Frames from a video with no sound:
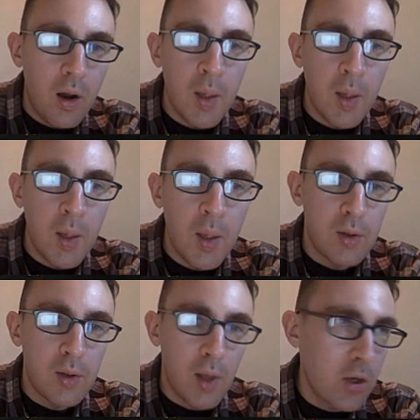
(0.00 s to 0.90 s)

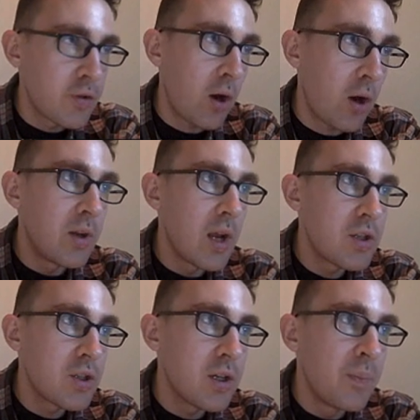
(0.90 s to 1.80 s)
The letters of
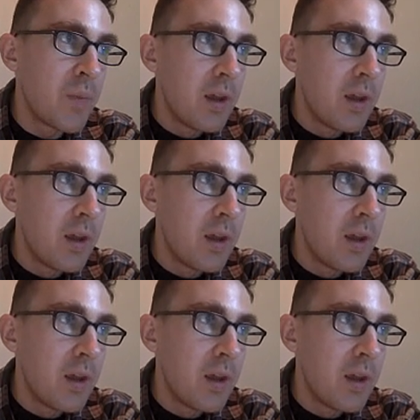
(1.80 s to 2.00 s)
recommendation,